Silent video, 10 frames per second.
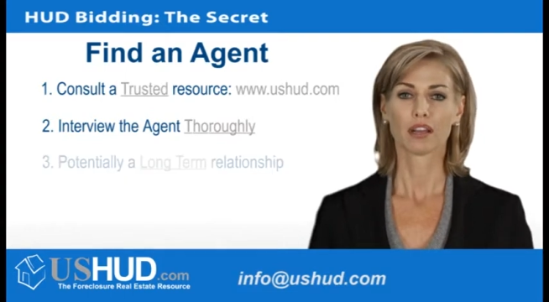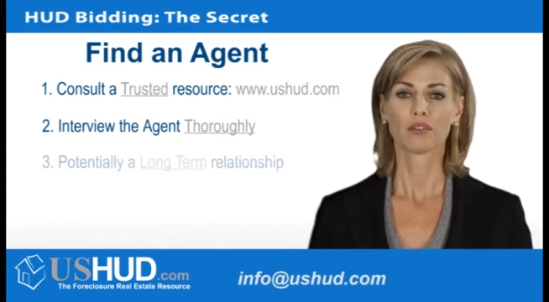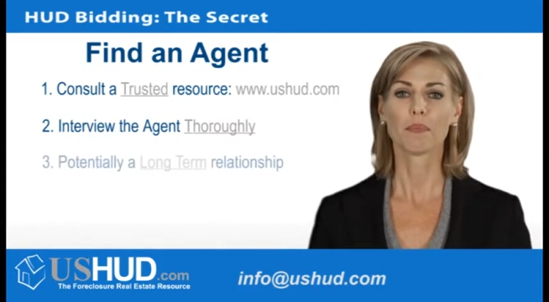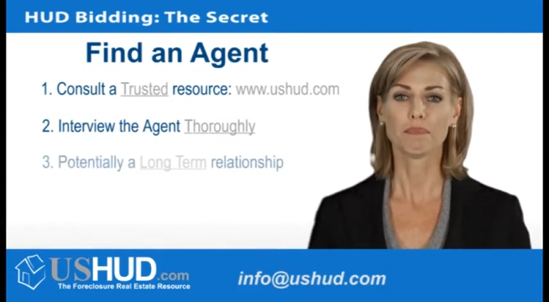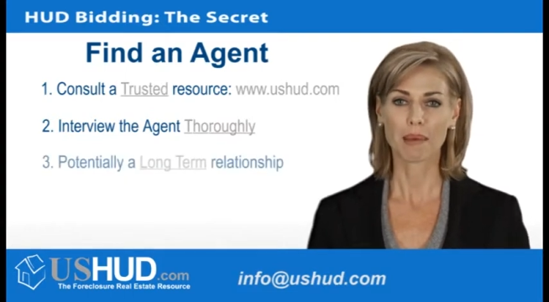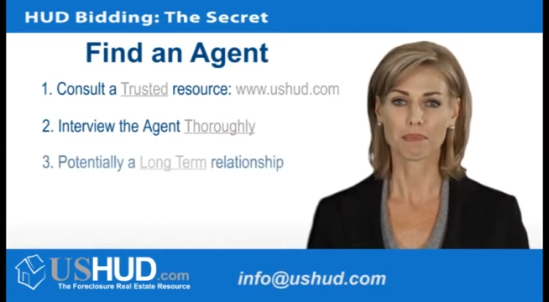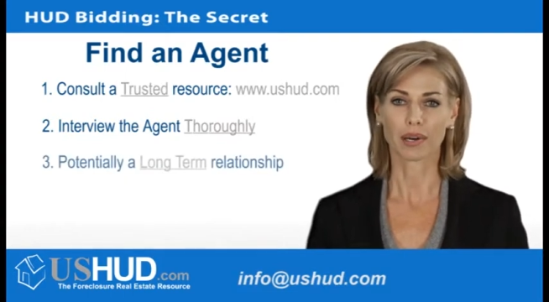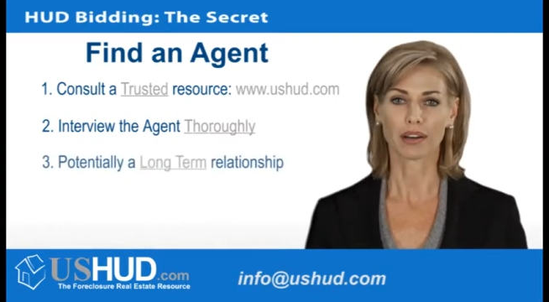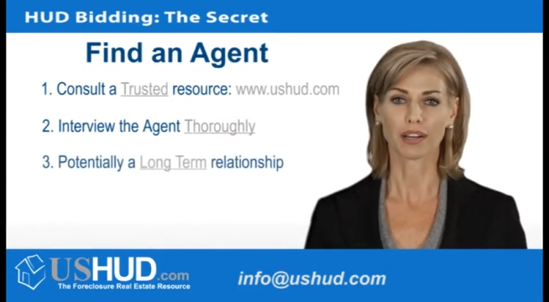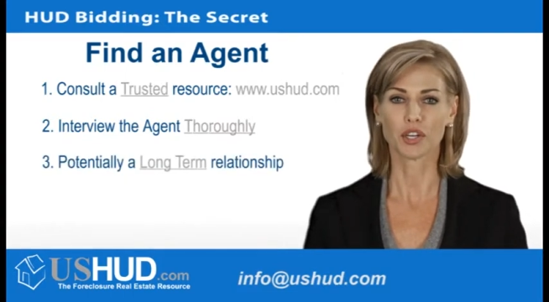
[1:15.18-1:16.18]

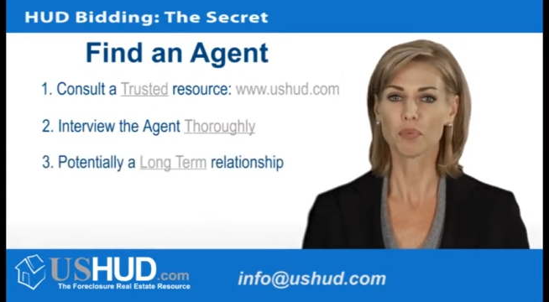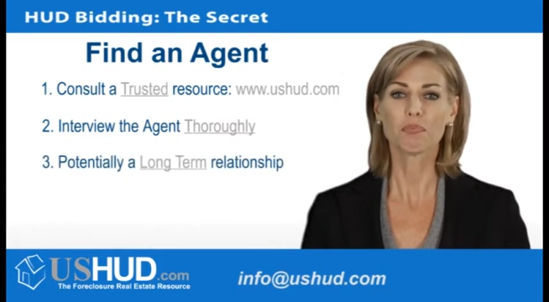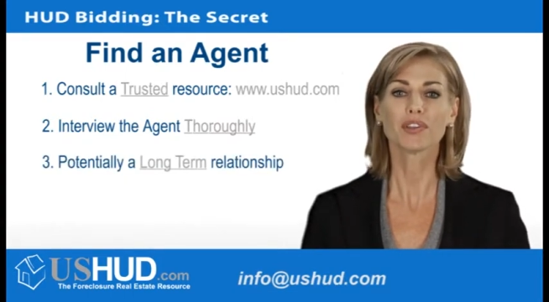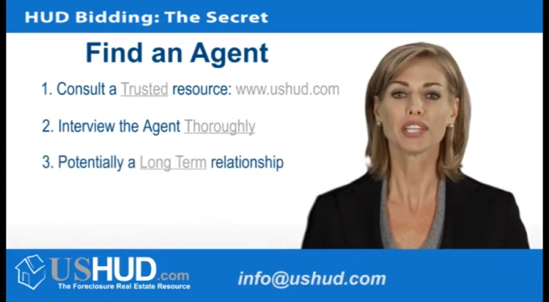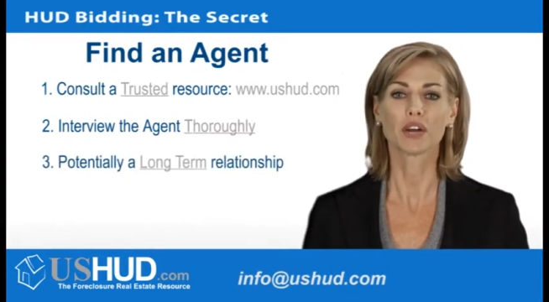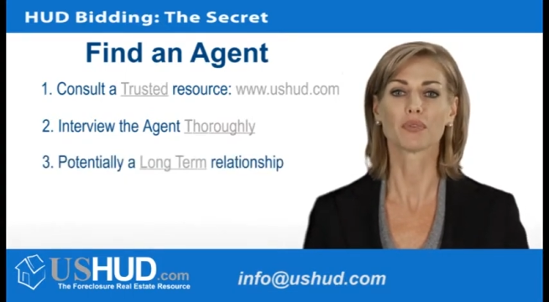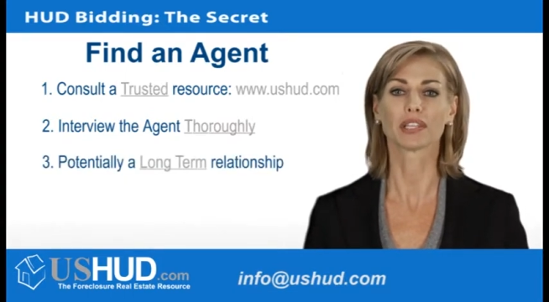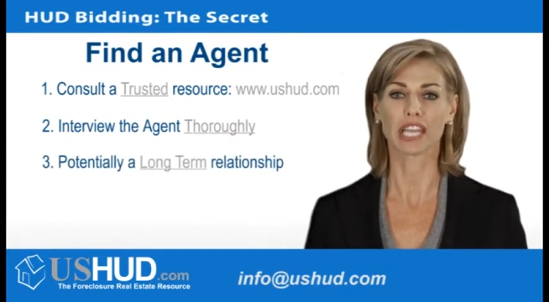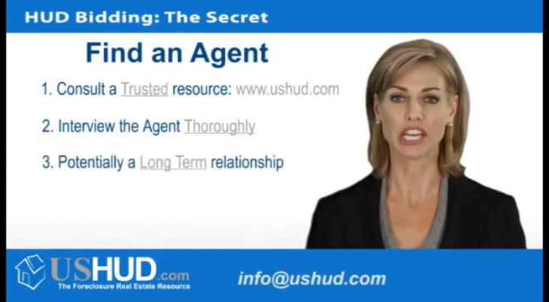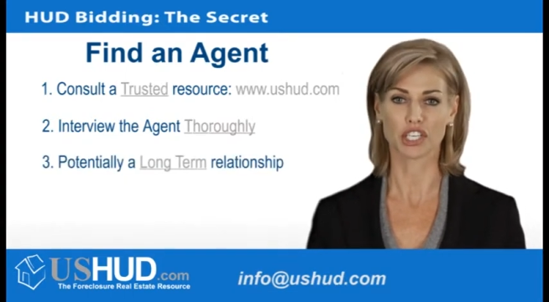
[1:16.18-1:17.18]
Remember, you're building a
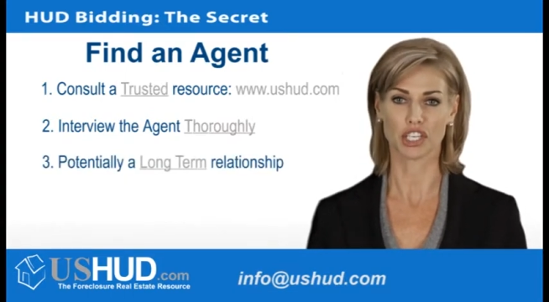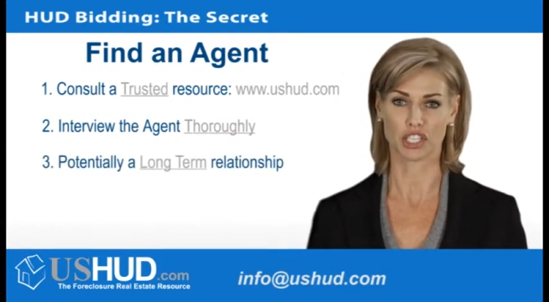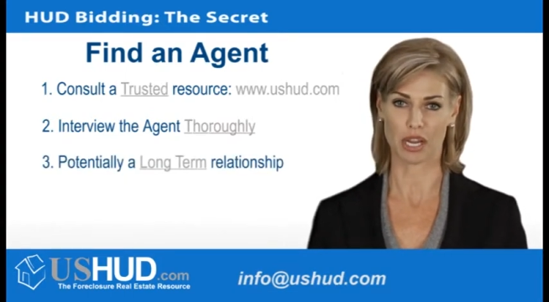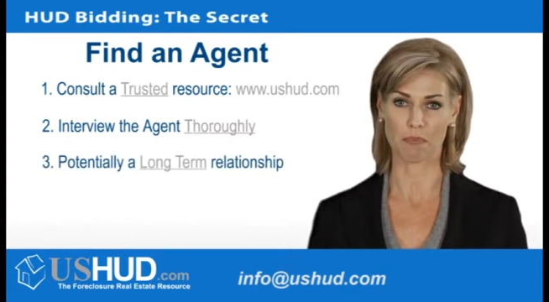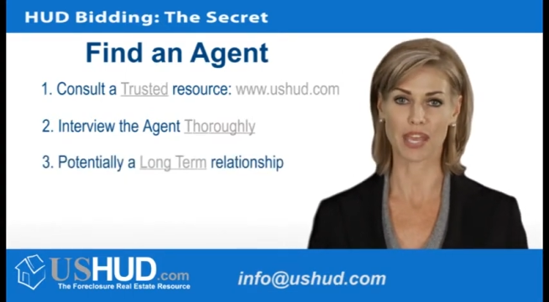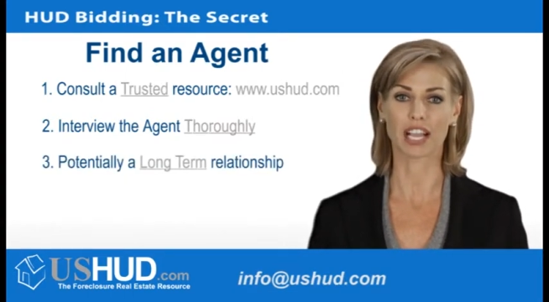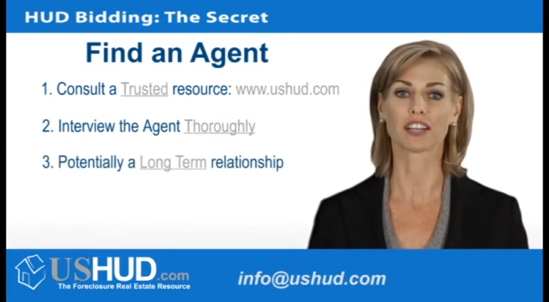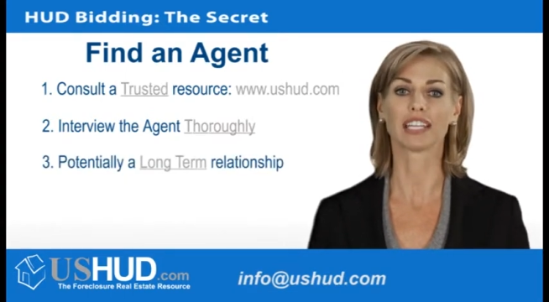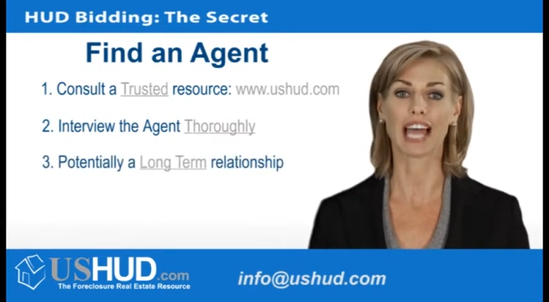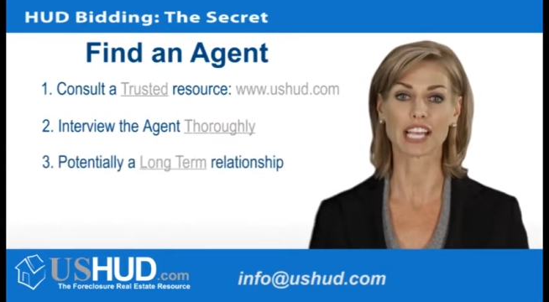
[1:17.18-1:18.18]
relationship that
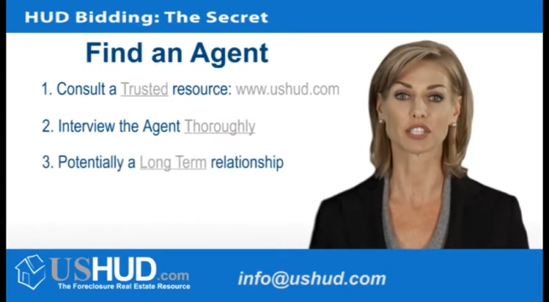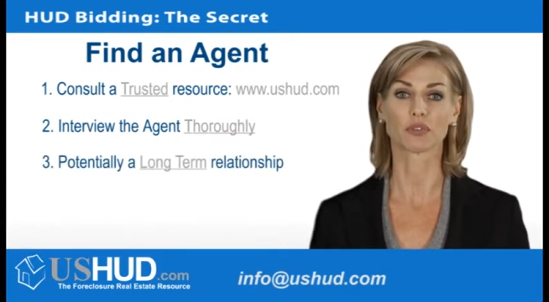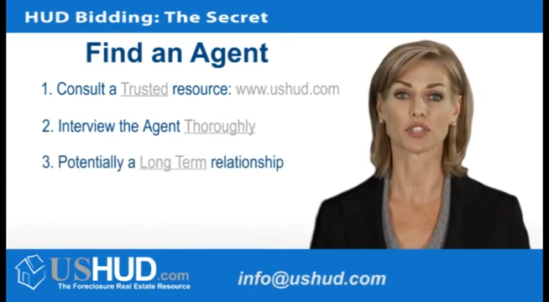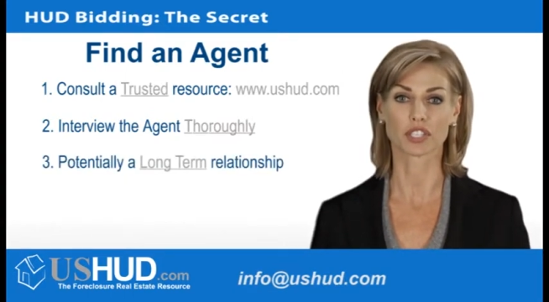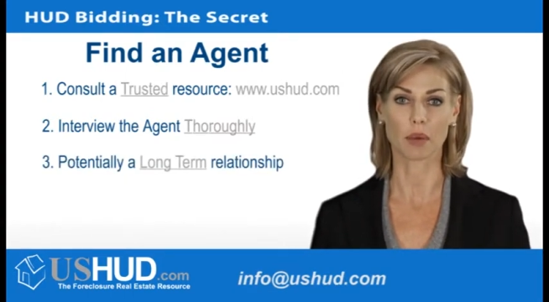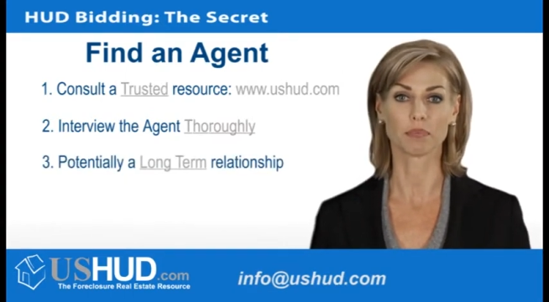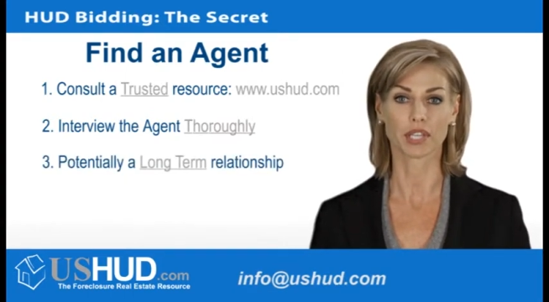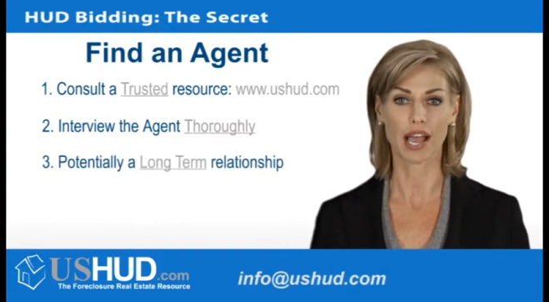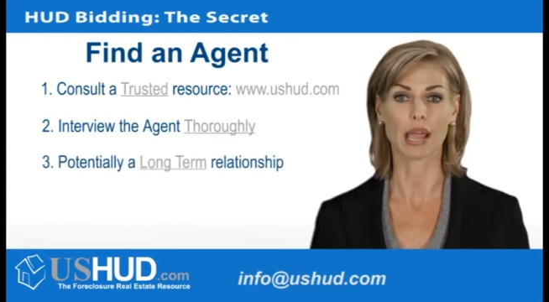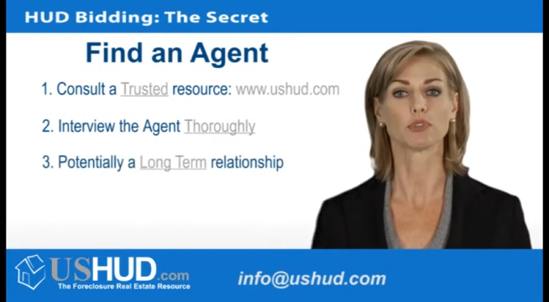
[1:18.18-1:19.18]
could last for some
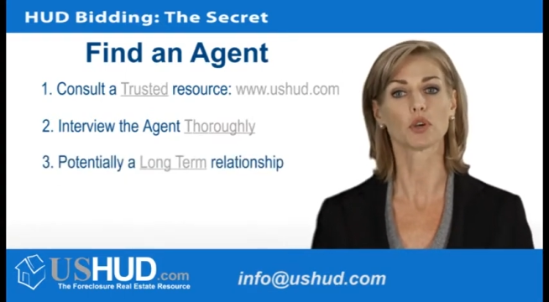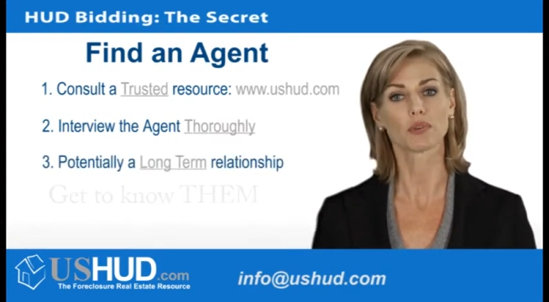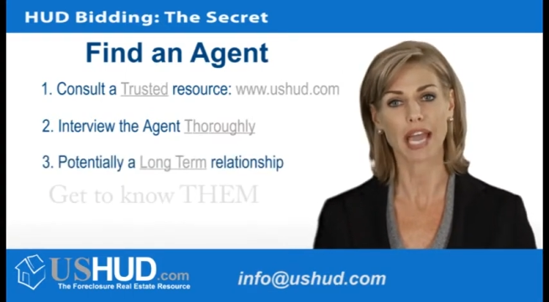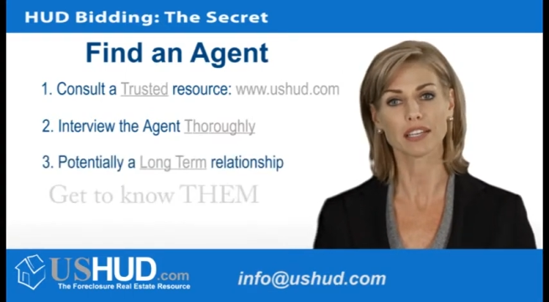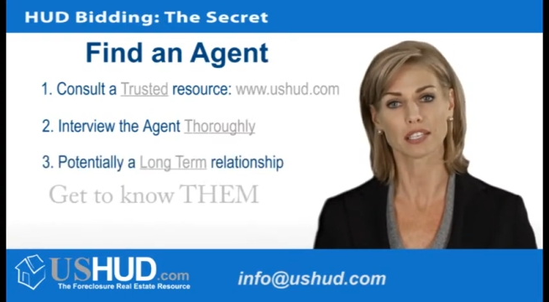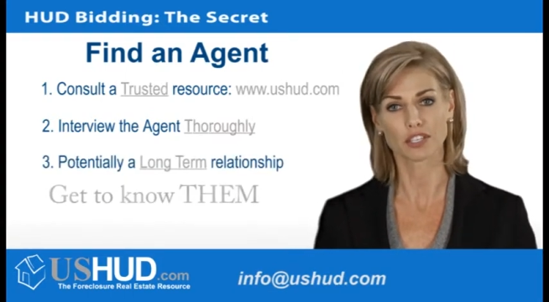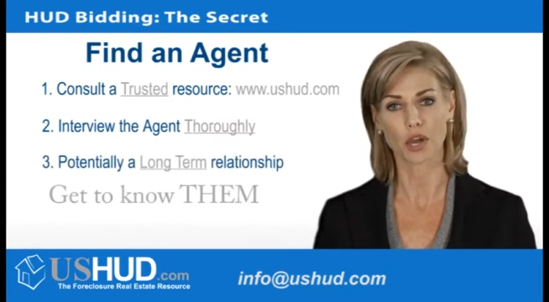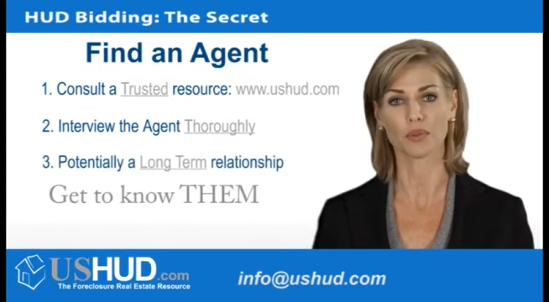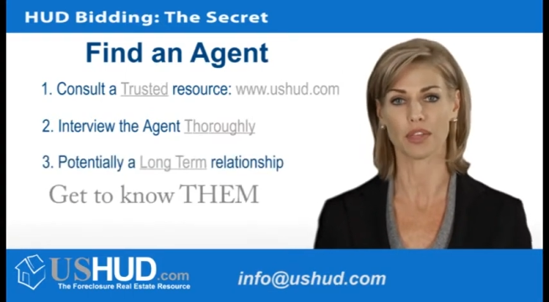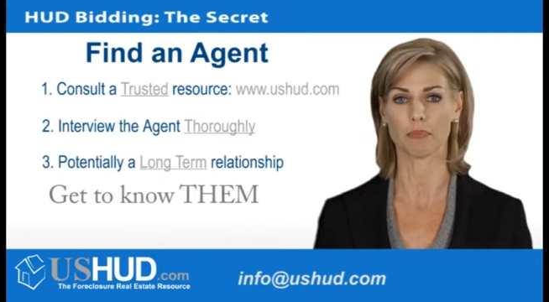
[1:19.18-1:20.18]
time, so get to
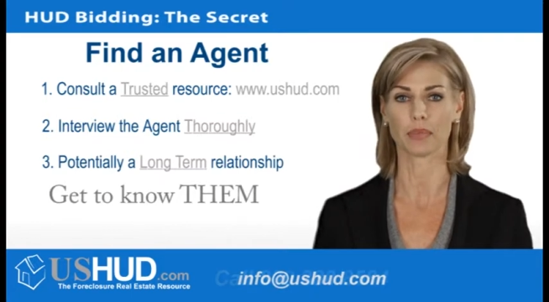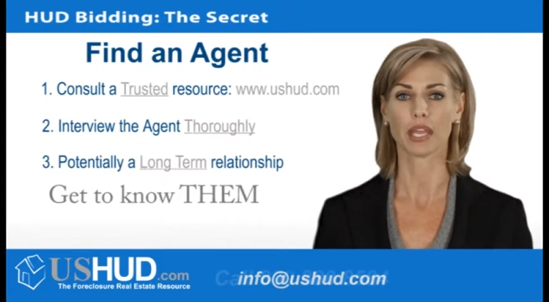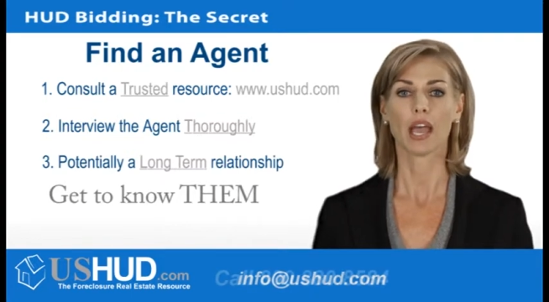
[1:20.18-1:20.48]
know them.